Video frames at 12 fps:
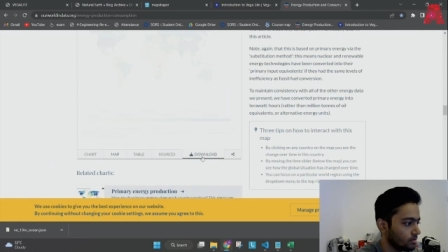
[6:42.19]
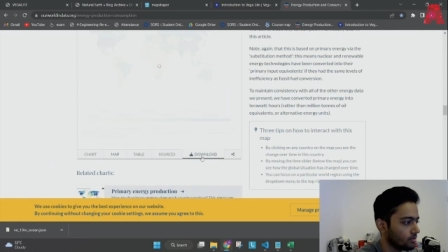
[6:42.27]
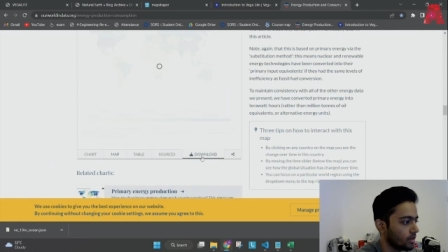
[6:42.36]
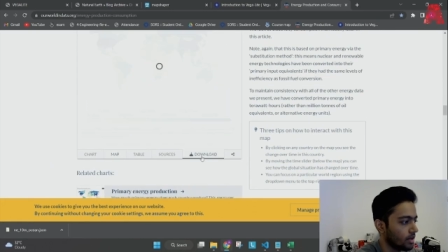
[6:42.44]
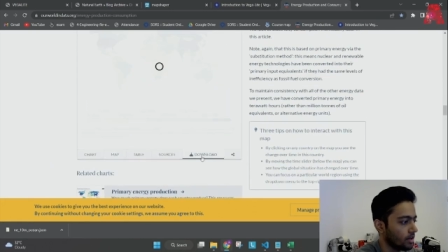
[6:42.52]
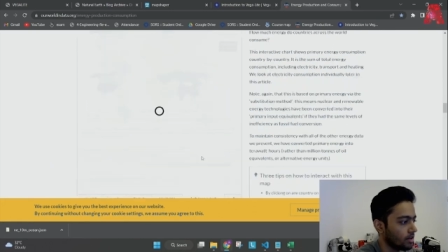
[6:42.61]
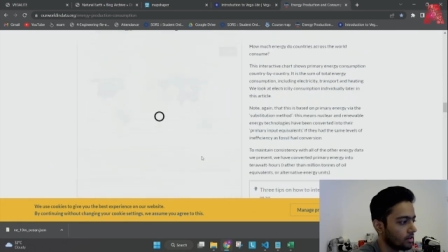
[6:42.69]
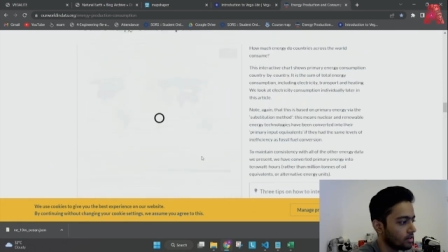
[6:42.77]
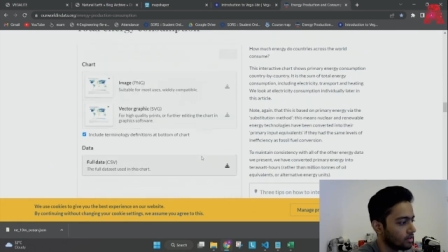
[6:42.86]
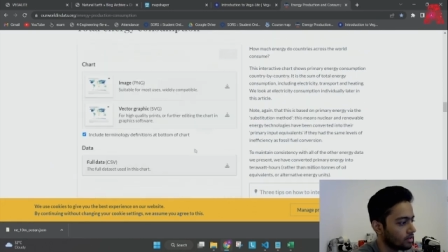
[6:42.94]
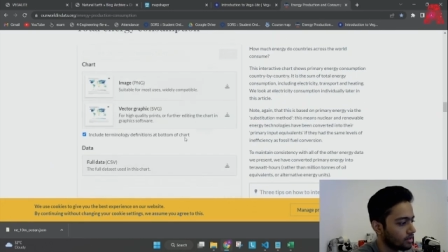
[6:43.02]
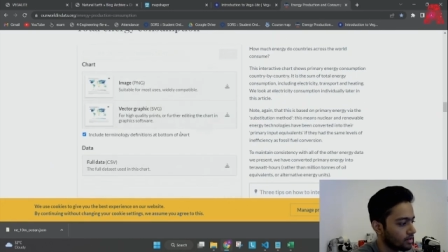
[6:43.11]
and
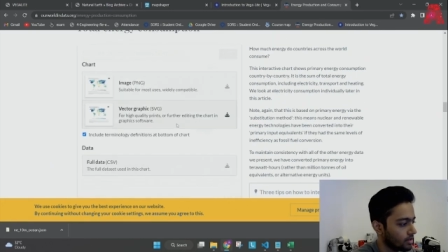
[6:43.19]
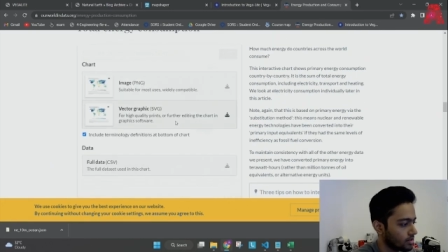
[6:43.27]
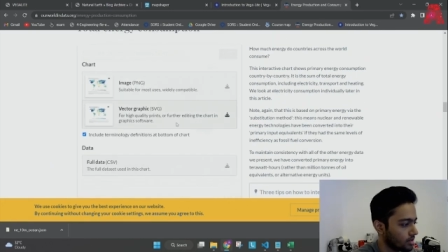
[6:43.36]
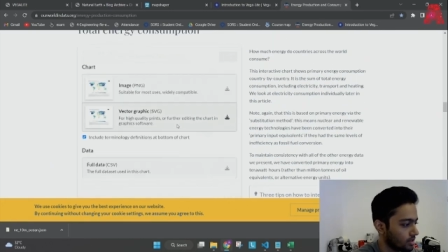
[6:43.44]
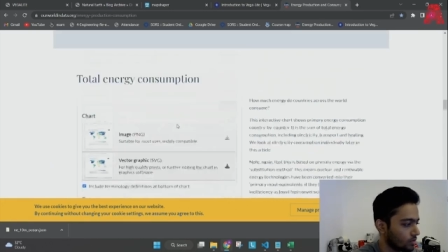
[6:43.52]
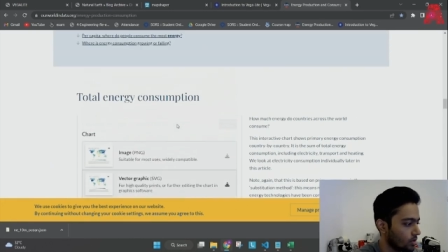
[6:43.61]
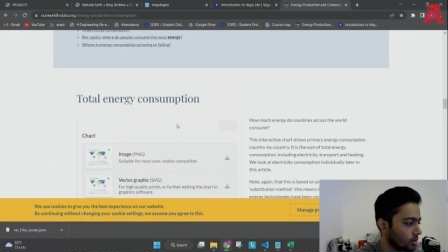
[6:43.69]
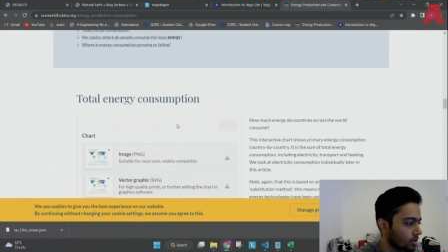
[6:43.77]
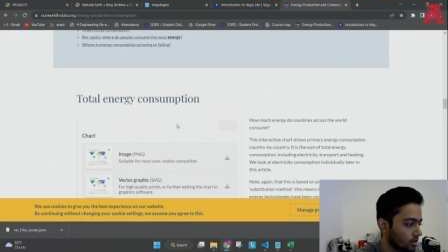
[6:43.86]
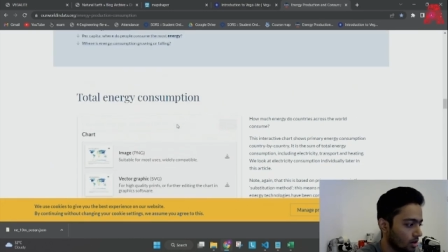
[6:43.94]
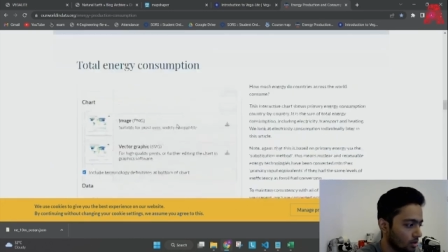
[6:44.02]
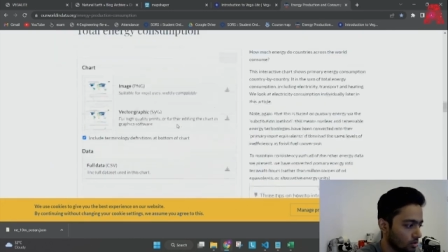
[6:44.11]
this is where you can
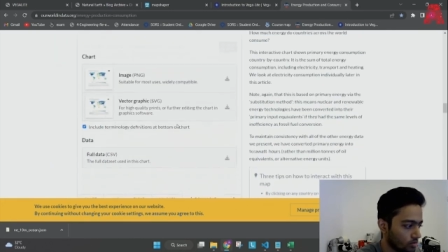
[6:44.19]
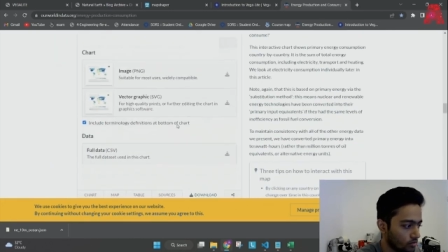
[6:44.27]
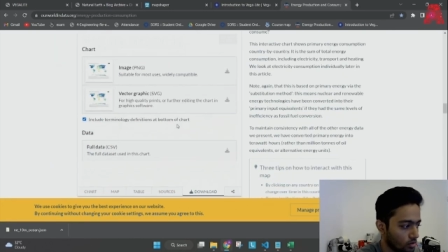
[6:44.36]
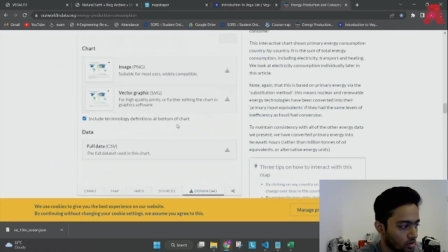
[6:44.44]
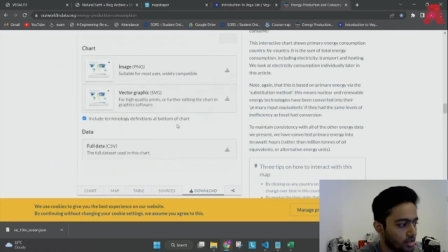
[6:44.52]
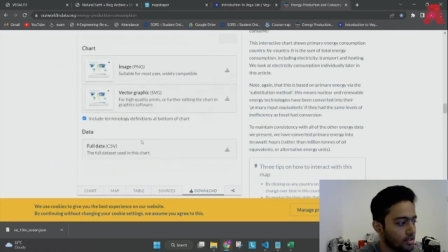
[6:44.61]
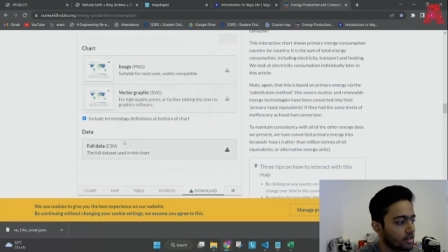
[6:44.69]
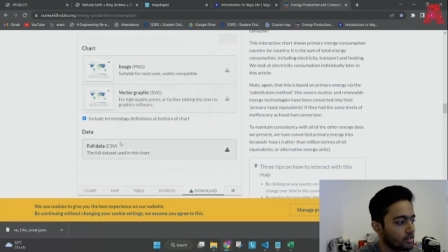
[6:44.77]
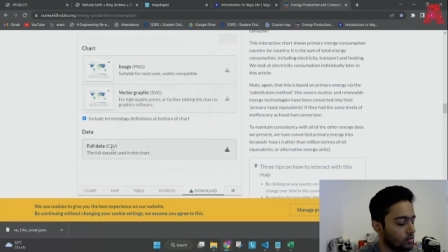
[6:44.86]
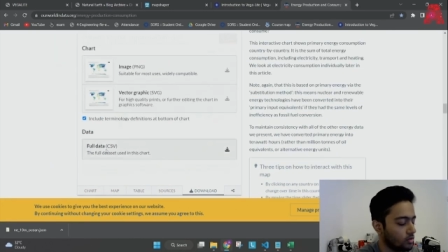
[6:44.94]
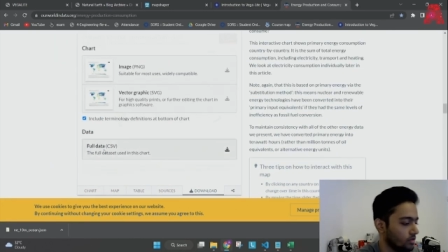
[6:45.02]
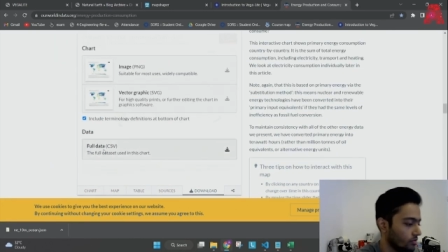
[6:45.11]
download the full data, the
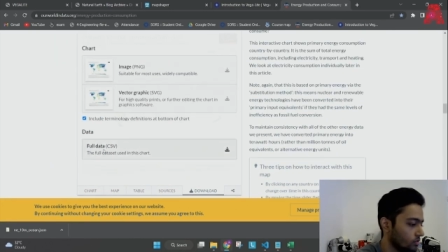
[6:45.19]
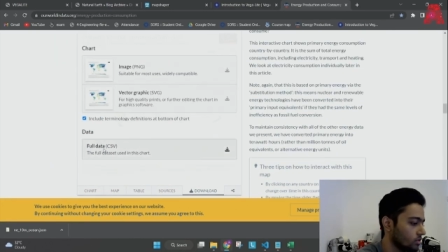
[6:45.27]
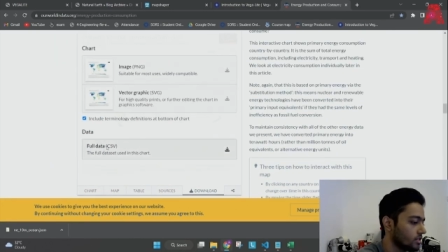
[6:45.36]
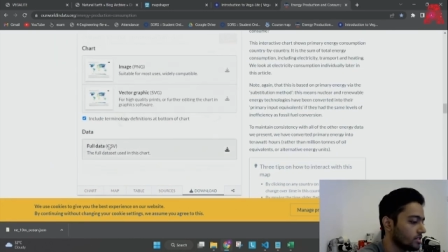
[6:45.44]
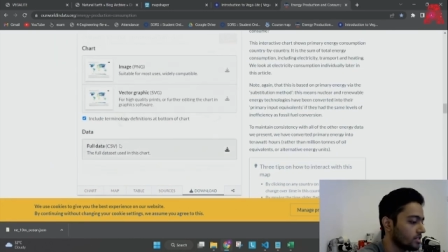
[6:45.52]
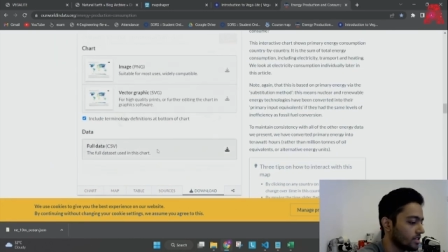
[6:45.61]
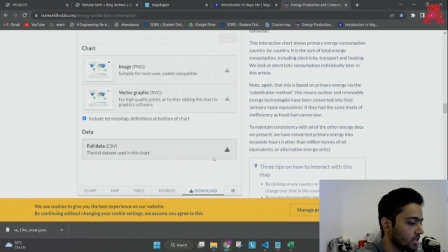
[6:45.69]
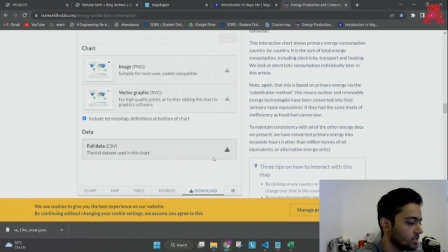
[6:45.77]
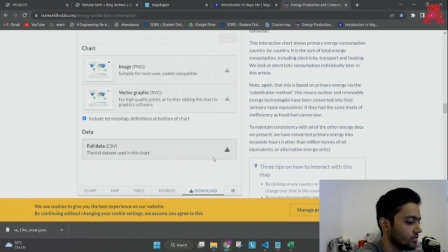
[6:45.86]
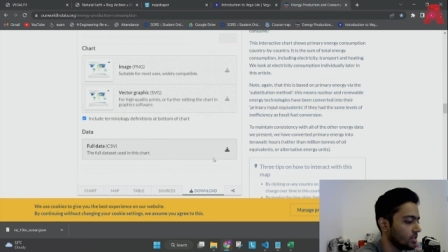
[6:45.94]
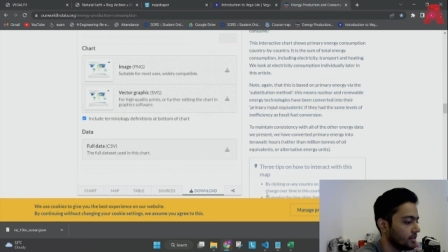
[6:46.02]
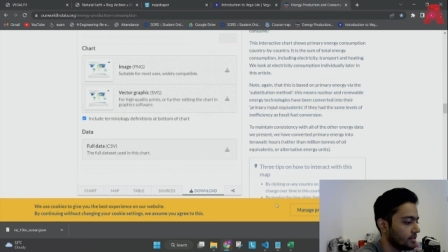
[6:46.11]
full CSV
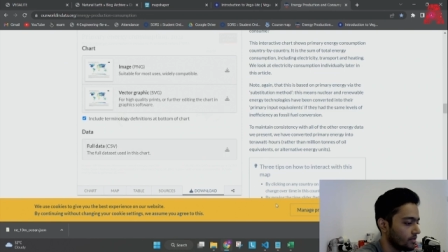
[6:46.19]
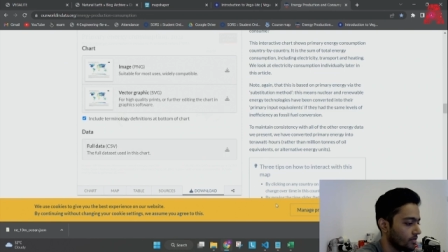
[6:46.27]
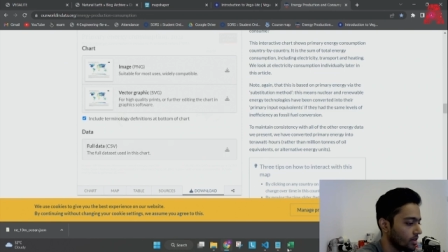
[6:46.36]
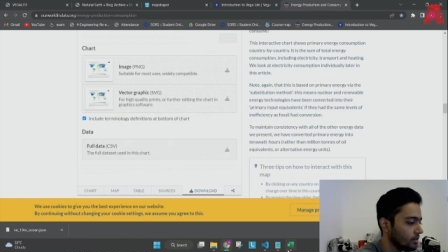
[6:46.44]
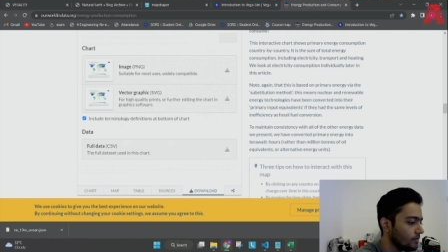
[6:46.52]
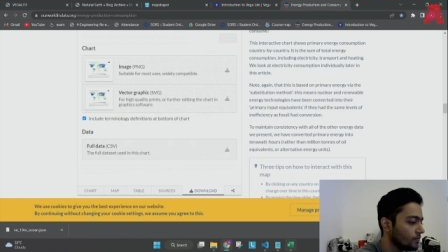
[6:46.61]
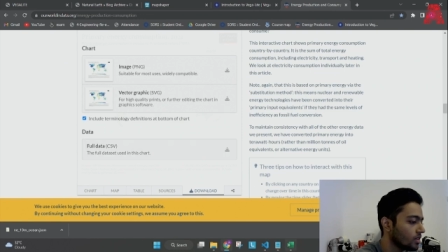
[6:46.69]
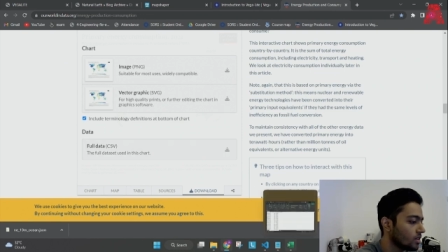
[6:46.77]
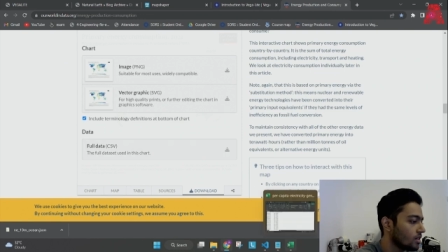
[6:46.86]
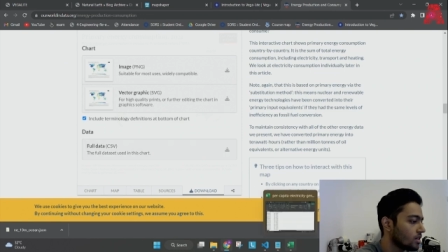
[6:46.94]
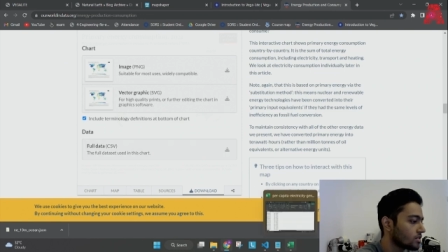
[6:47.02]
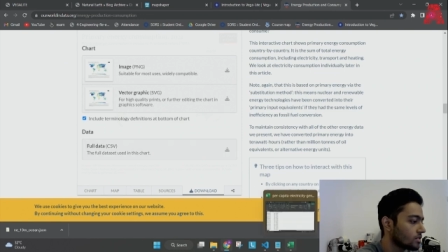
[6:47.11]
data file.
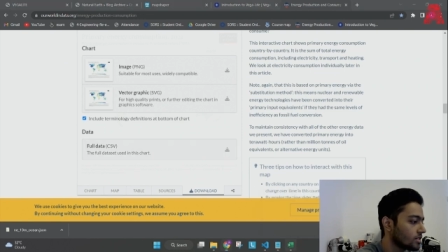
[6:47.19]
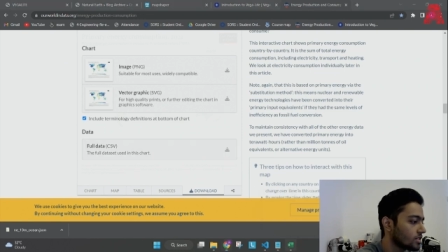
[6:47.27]
So this